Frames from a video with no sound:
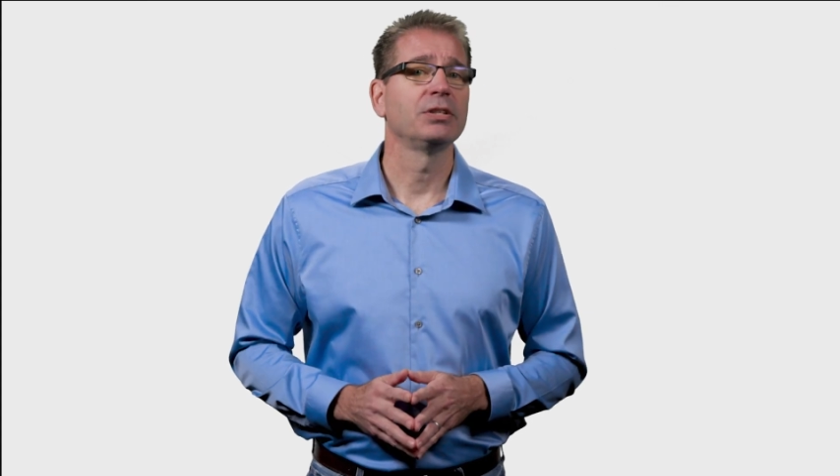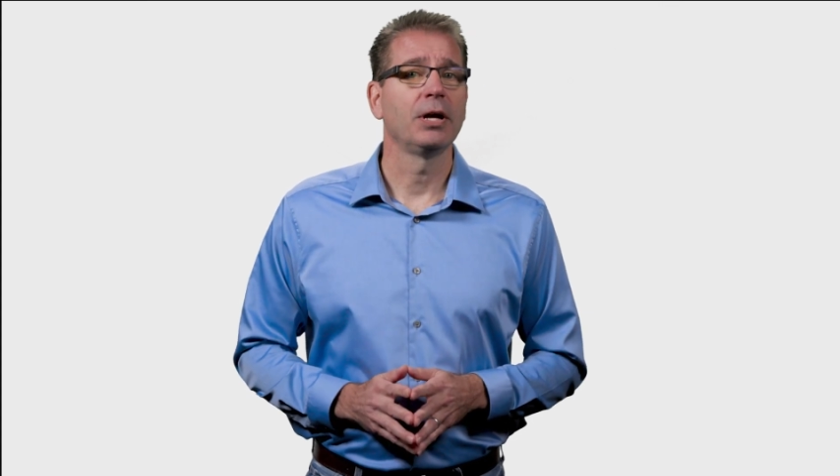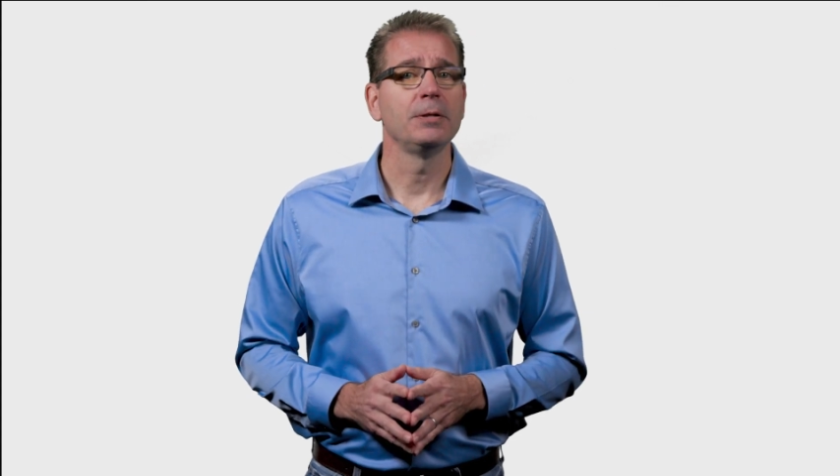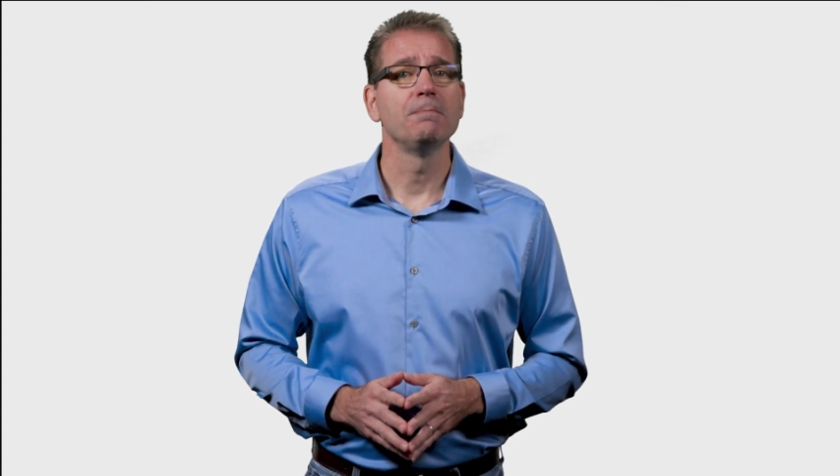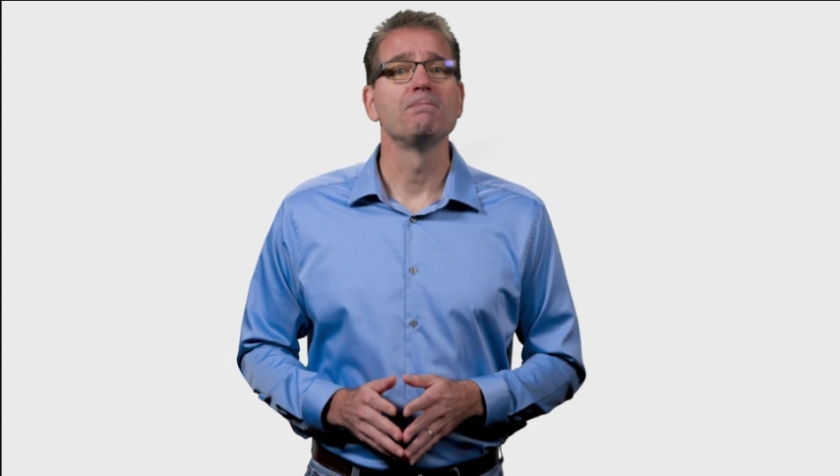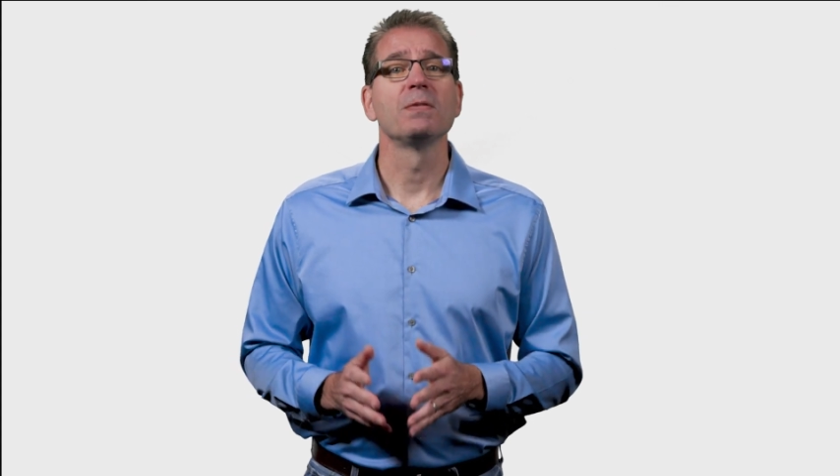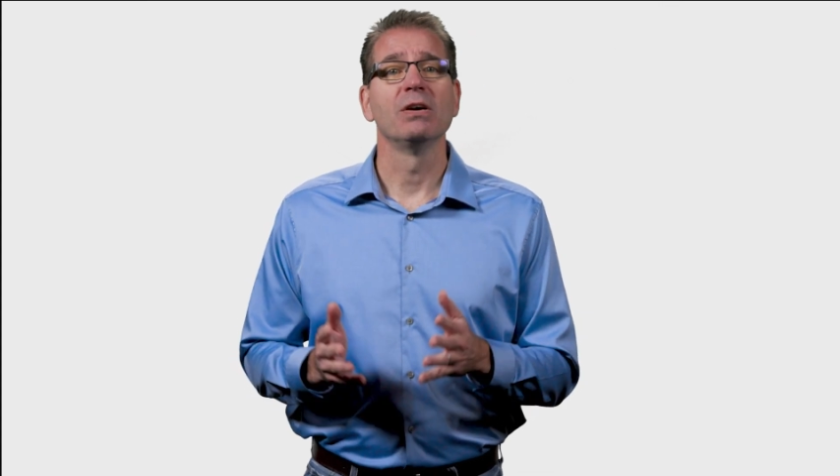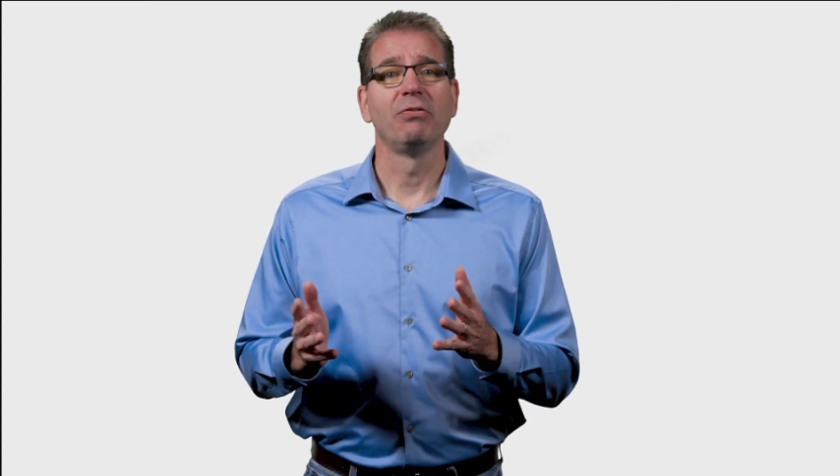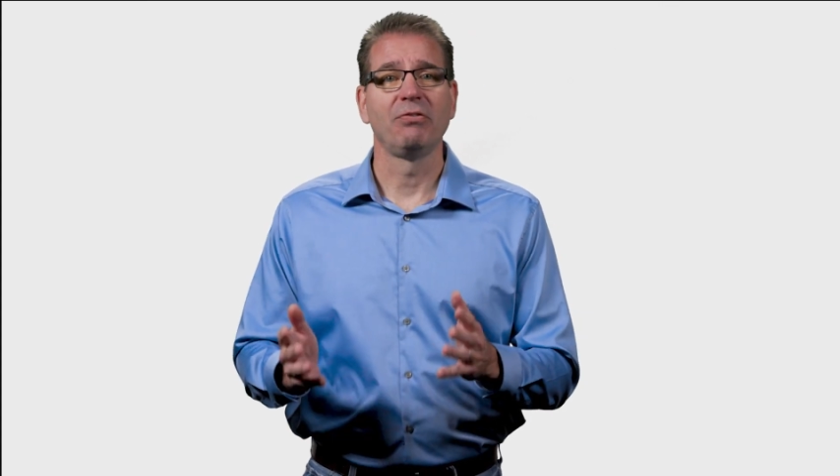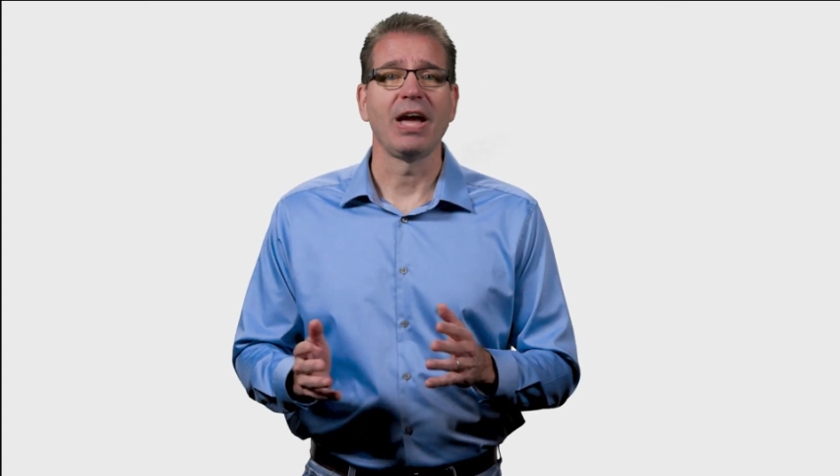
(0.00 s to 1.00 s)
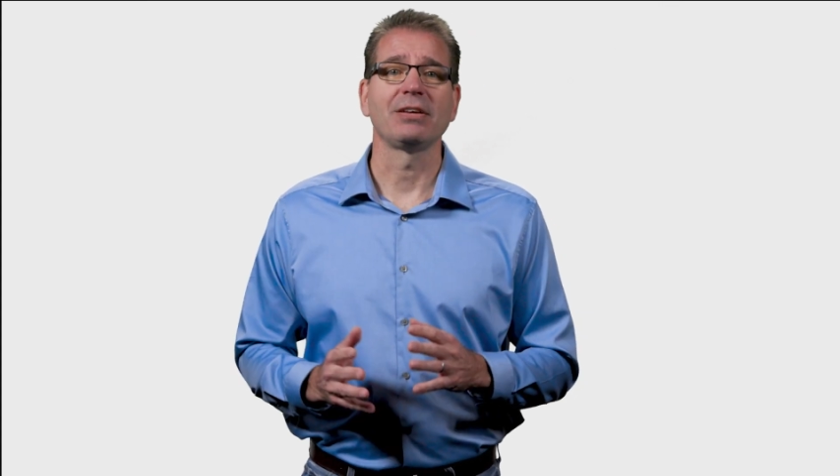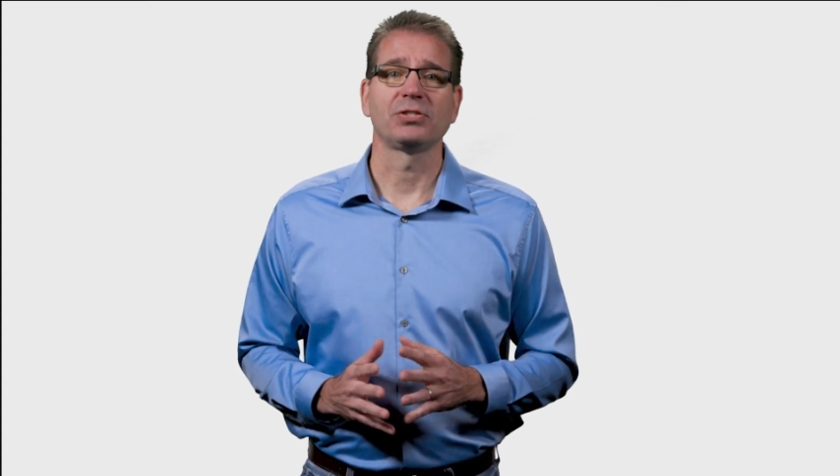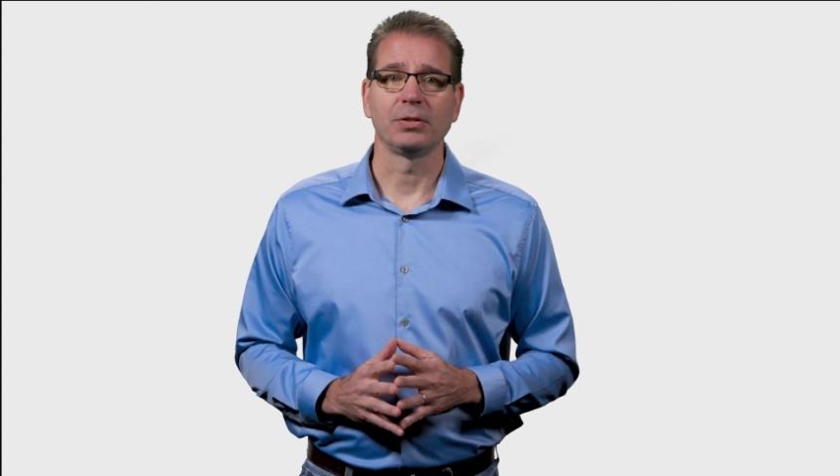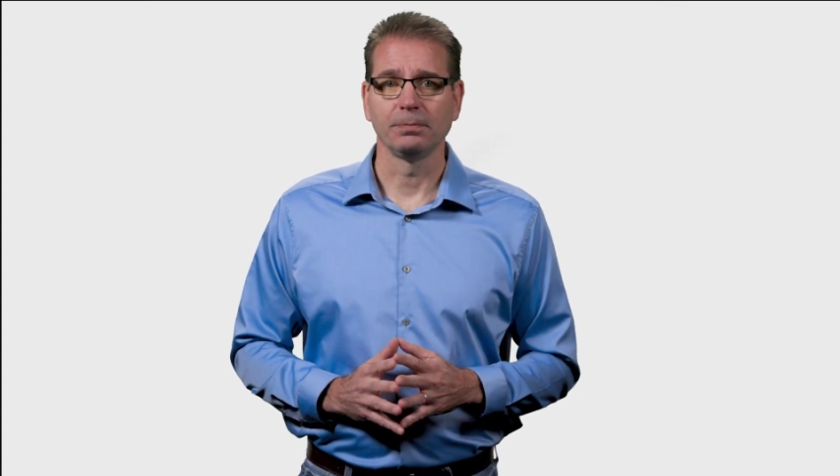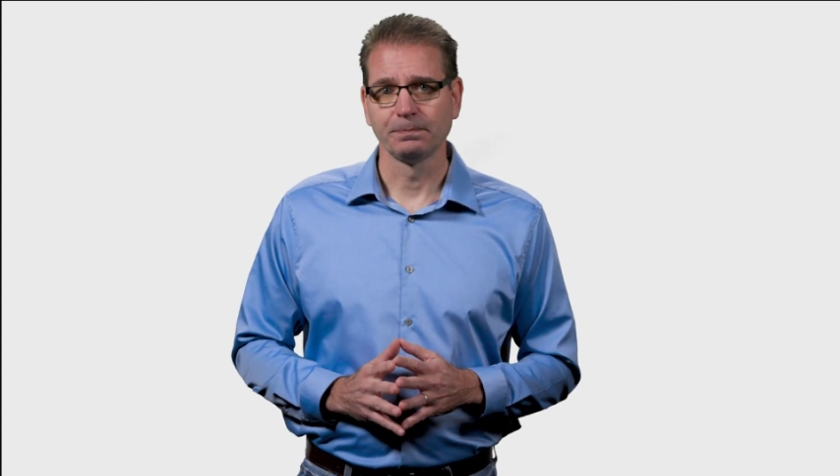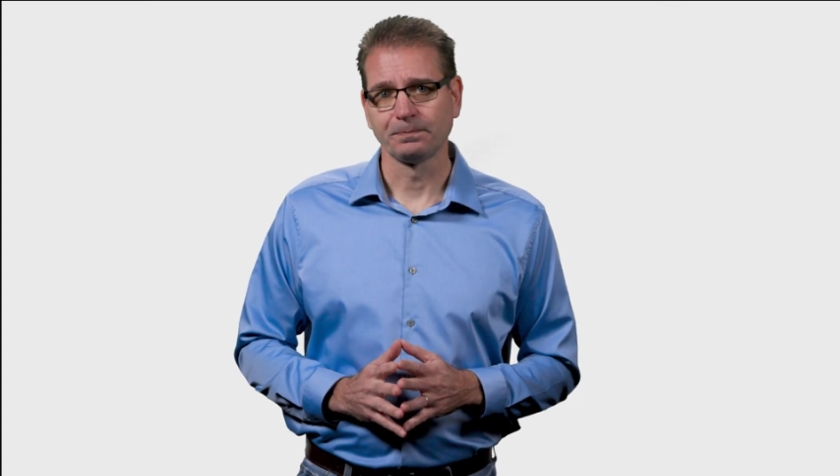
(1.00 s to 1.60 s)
done faster.